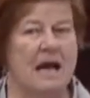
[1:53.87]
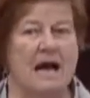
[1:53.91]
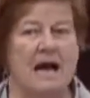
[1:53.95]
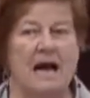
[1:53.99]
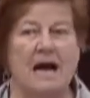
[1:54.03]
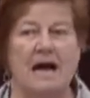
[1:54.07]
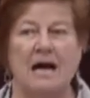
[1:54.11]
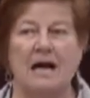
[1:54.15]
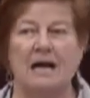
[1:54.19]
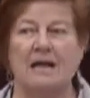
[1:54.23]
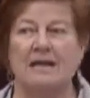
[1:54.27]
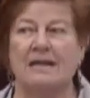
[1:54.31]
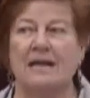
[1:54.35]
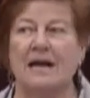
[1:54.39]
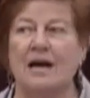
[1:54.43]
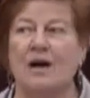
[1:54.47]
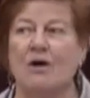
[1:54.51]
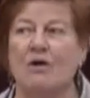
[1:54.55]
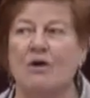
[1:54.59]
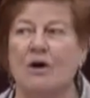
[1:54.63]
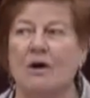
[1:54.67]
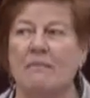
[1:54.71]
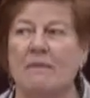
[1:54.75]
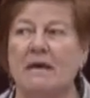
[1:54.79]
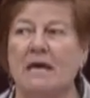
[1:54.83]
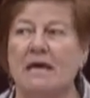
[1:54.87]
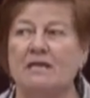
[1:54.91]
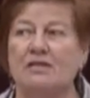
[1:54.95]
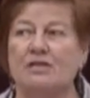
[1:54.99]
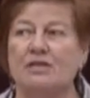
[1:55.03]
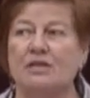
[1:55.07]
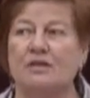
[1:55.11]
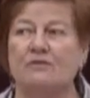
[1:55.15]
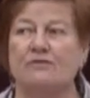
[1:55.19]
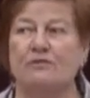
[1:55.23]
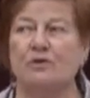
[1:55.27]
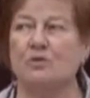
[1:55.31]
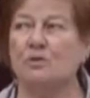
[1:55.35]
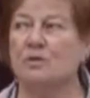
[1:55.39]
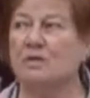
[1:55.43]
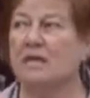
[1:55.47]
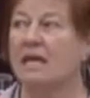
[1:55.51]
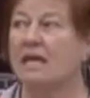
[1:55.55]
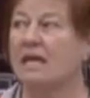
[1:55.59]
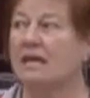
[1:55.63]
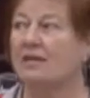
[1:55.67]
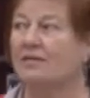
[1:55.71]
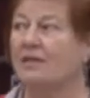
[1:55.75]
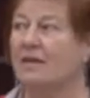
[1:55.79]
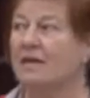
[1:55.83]
Now, imagine if you
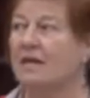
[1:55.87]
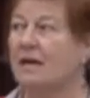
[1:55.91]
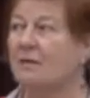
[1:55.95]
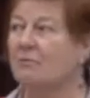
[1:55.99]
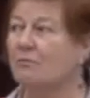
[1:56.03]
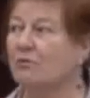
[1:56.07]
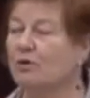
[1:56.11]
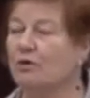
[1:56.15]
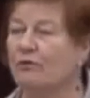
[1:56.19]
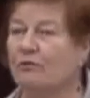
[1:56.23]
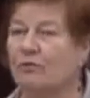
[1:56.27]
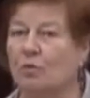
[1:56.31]
take the number